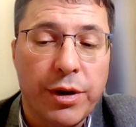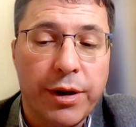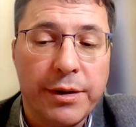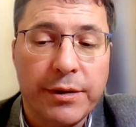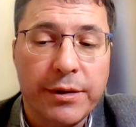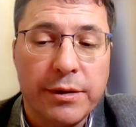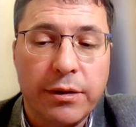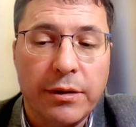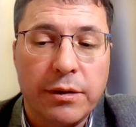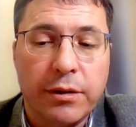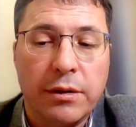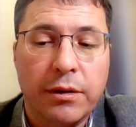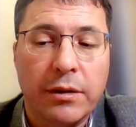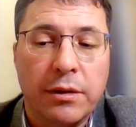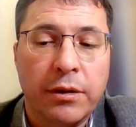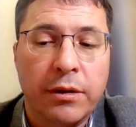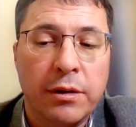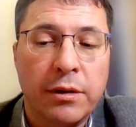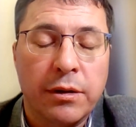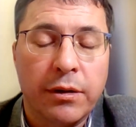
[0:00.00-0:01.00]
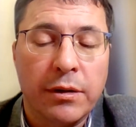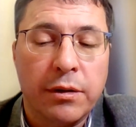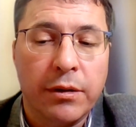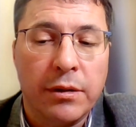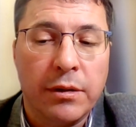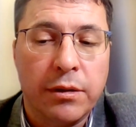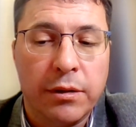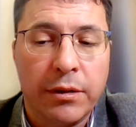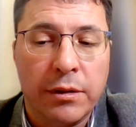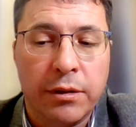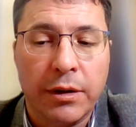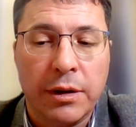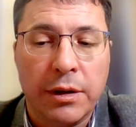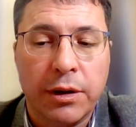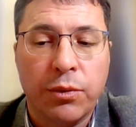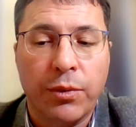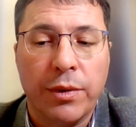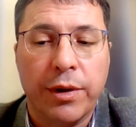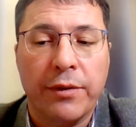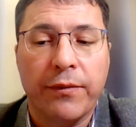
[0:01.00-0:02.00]
price.
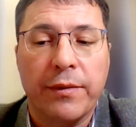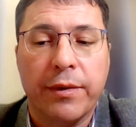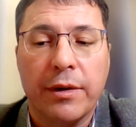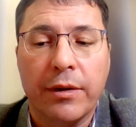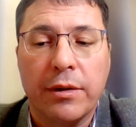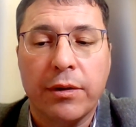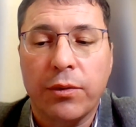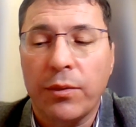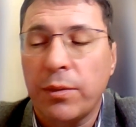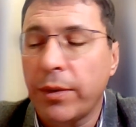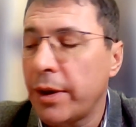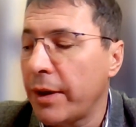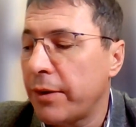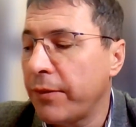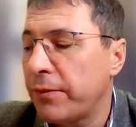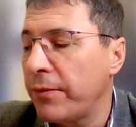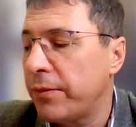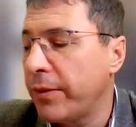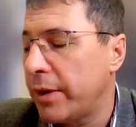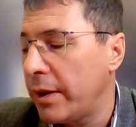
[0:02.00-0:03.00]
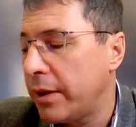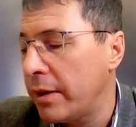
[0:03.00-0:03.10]
However, we have